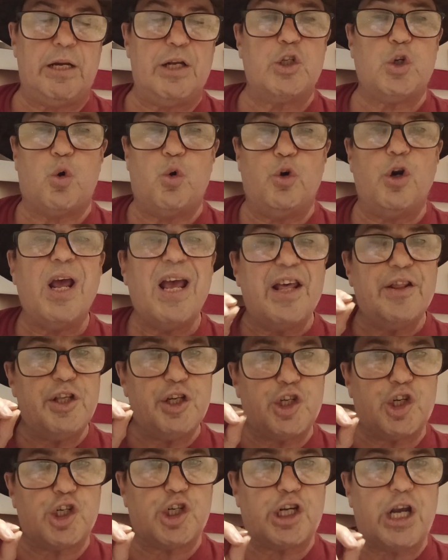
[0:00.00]
It's called the
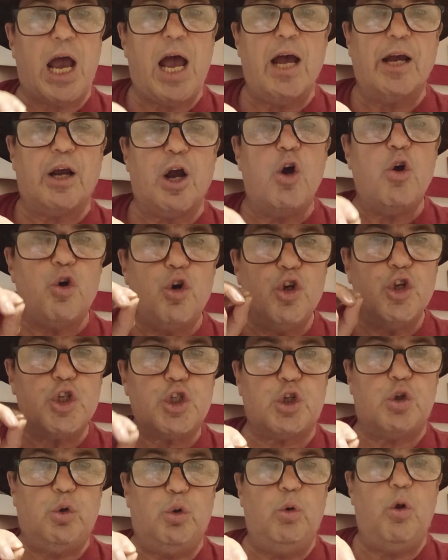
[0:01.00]
Chicago
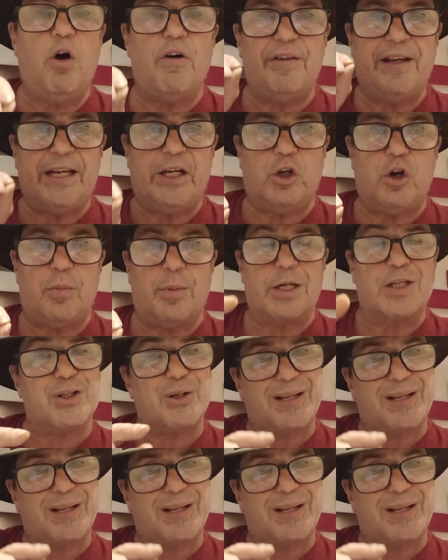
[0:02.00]
School of Economics.